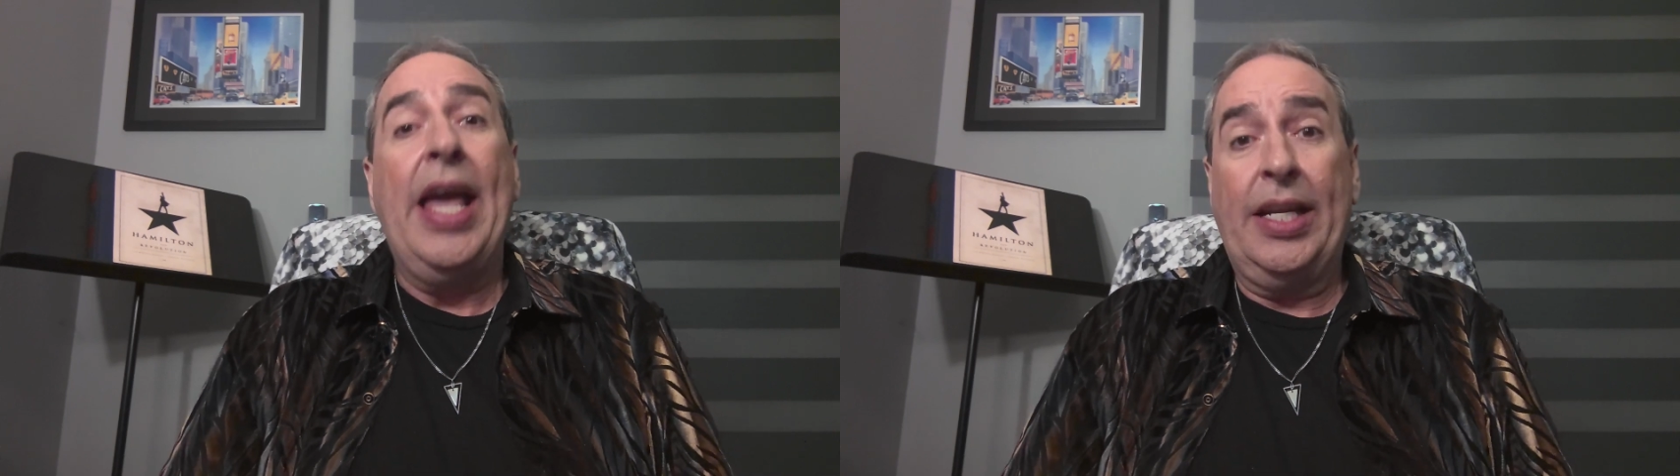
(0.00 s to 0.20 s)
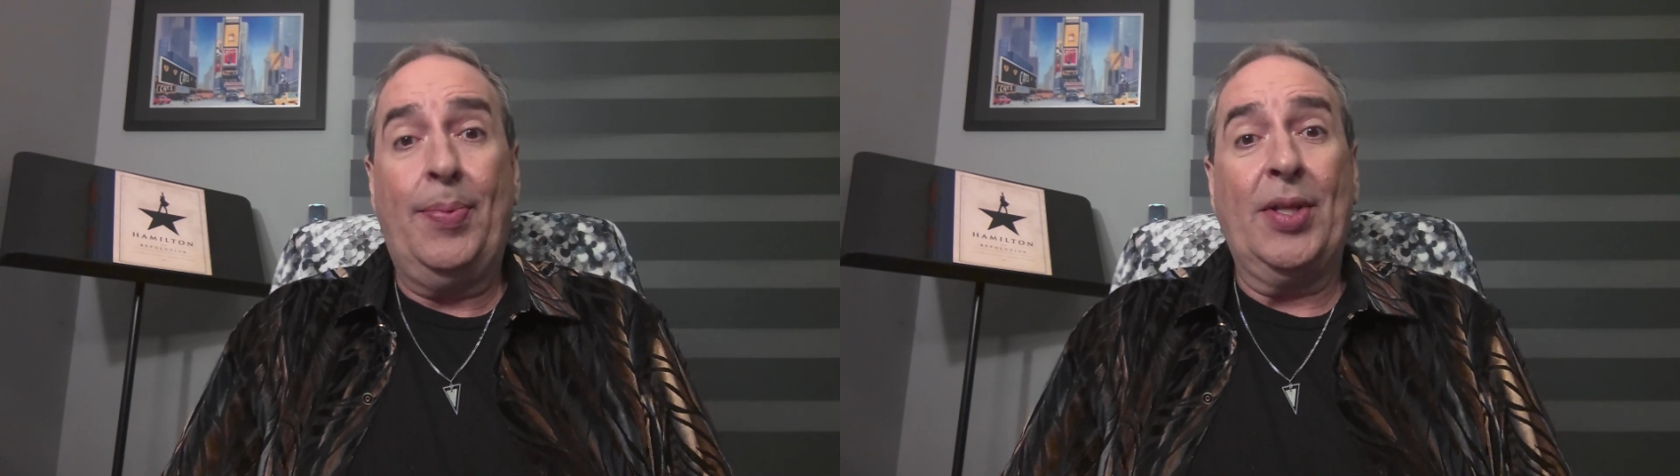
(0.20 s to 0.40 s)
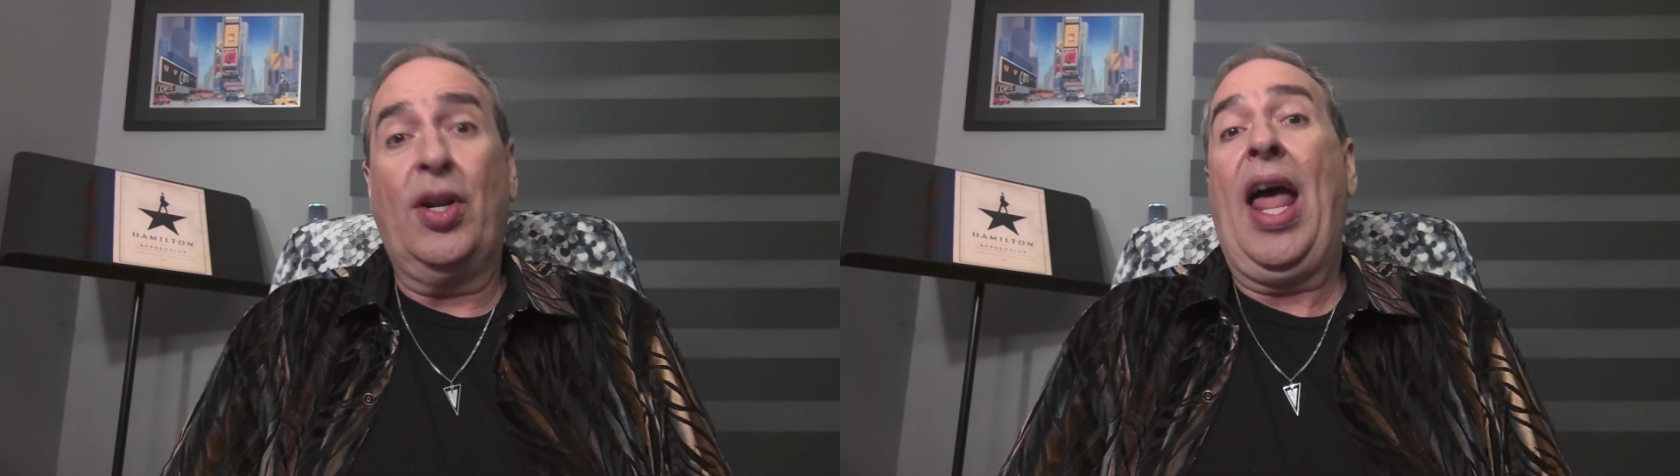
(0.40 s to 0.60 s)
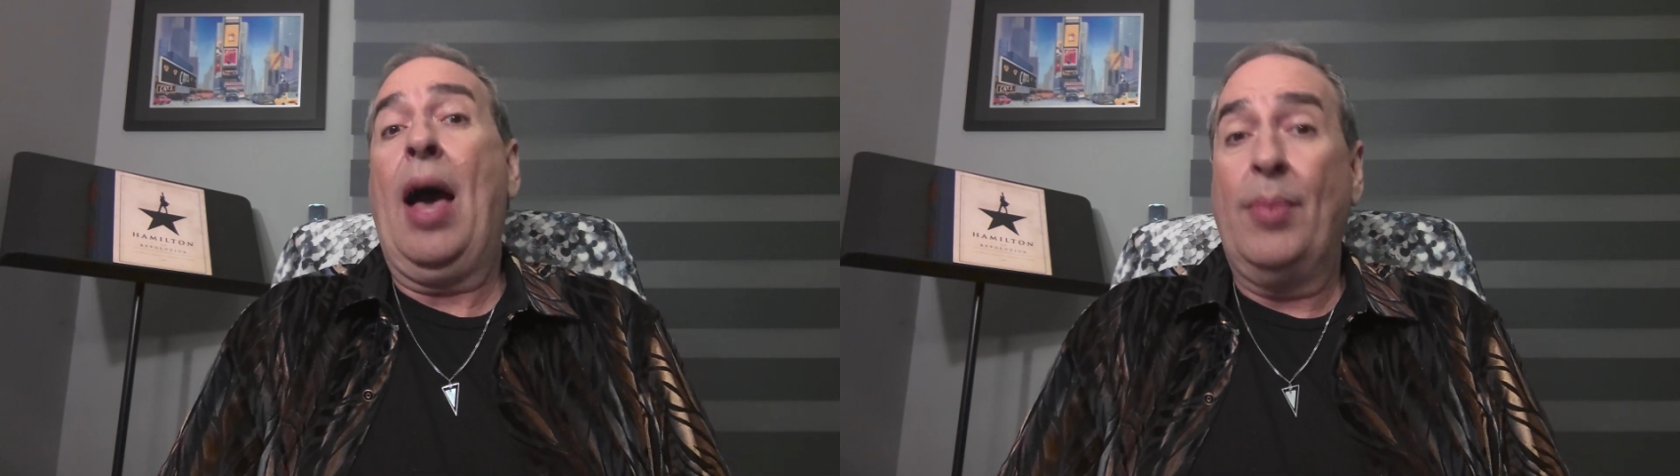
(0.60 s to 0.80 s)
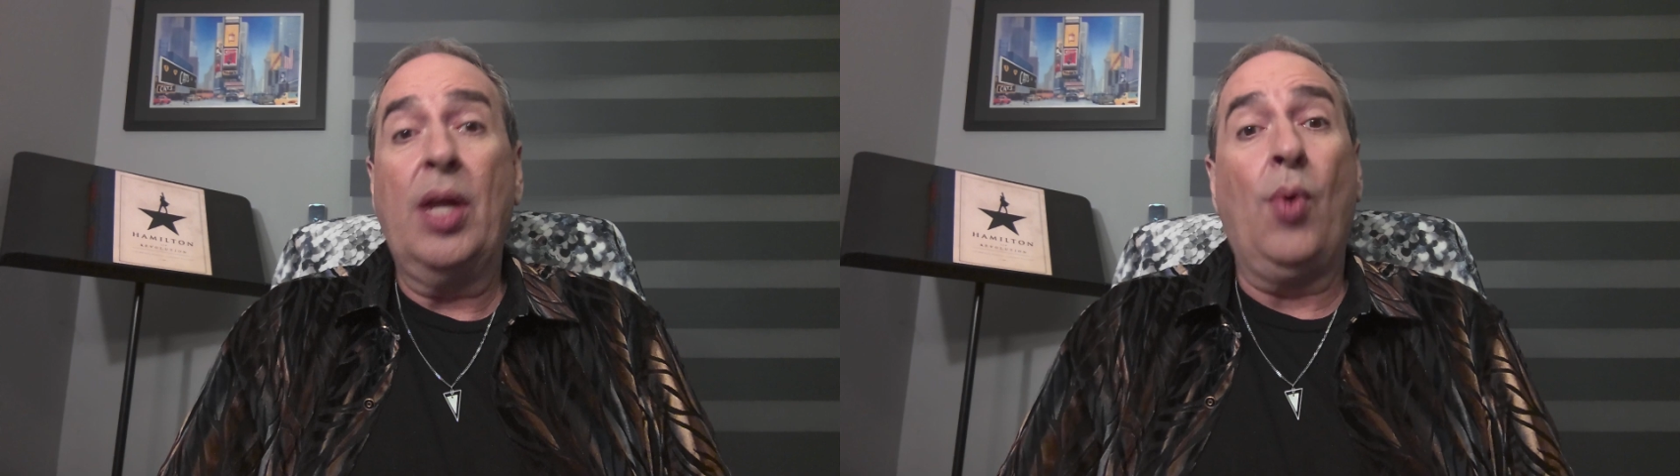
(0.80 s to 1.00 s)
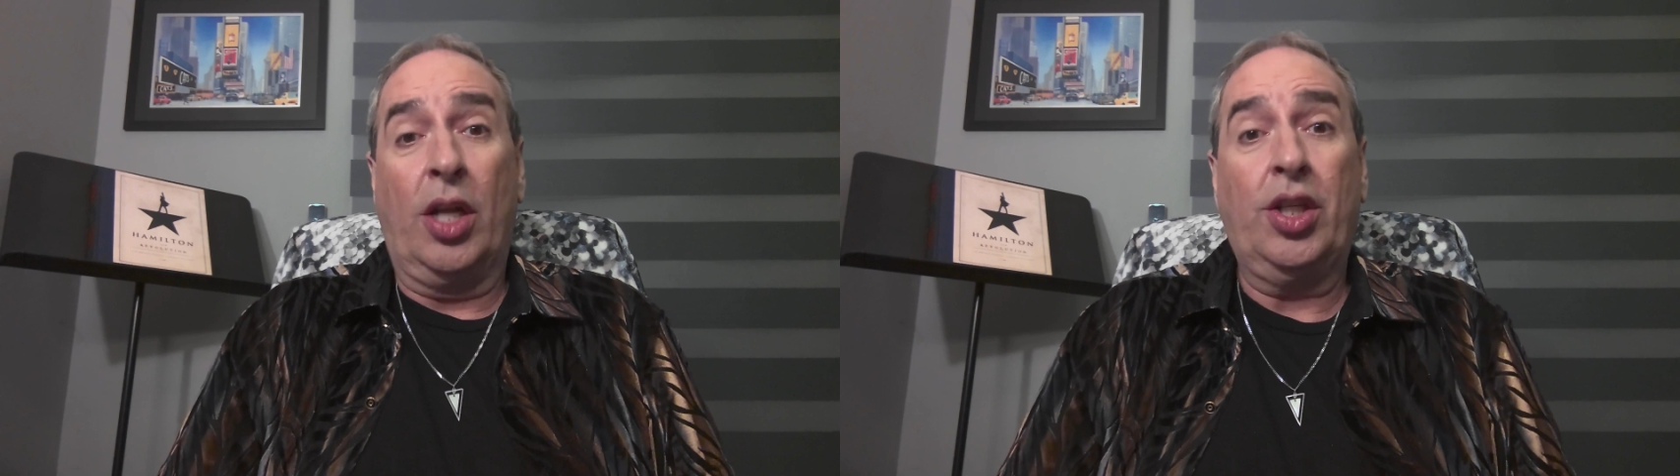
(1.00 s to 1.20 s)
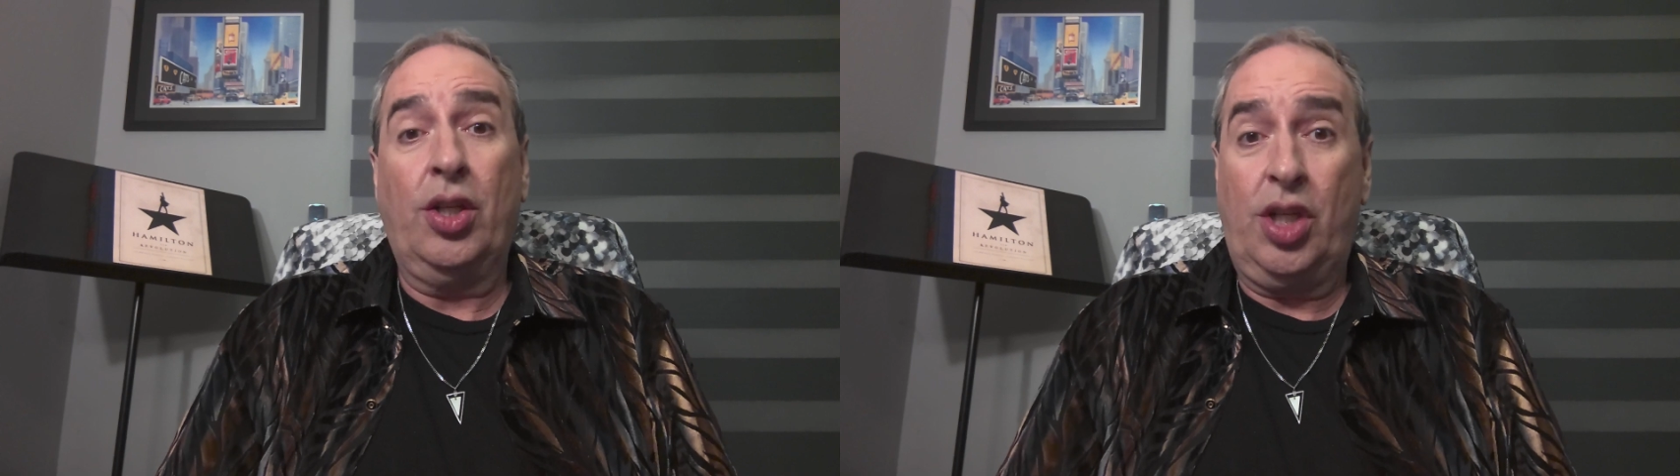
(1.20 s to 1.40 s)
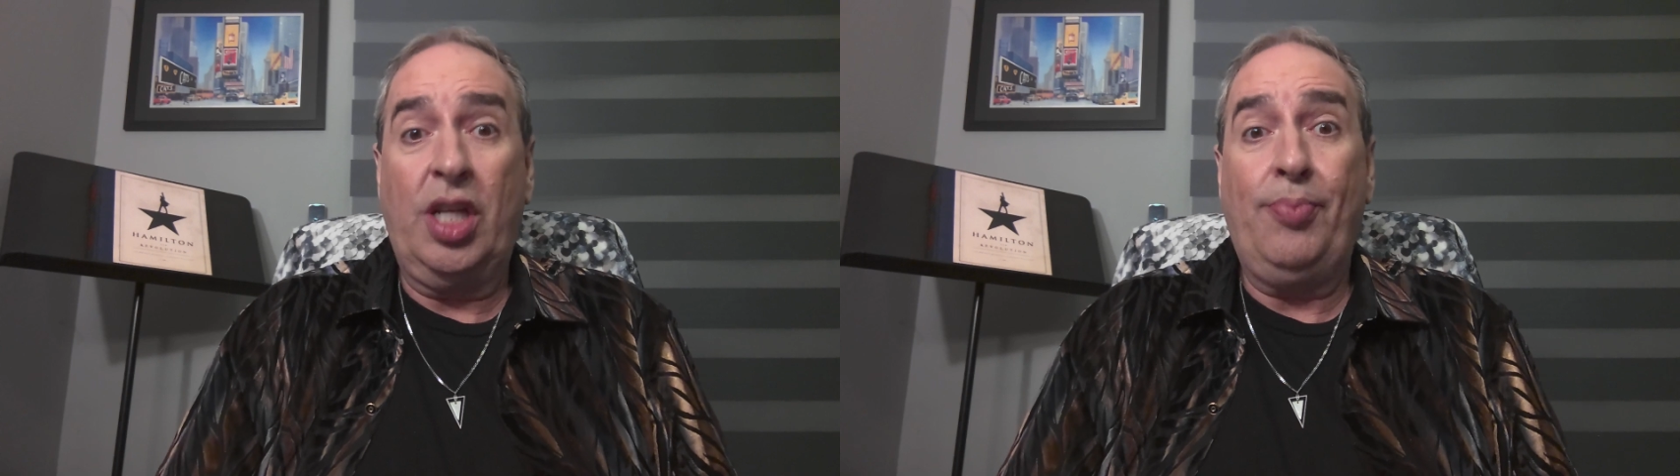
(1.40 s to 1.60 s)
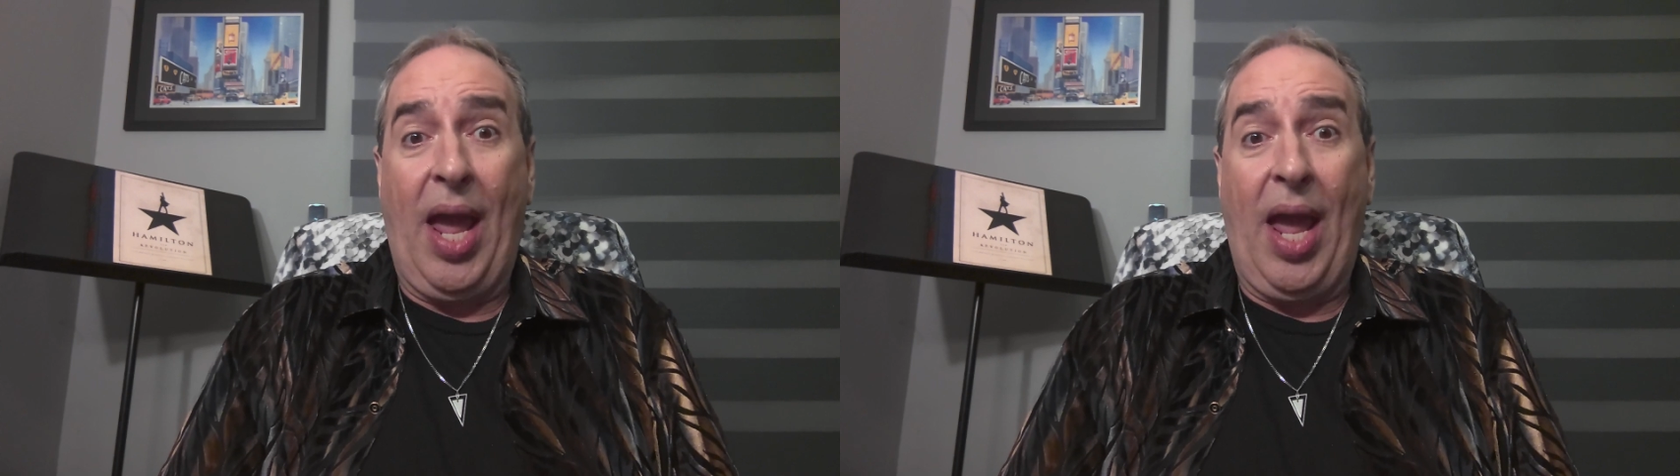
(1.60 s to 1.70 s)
It depends on how many watches she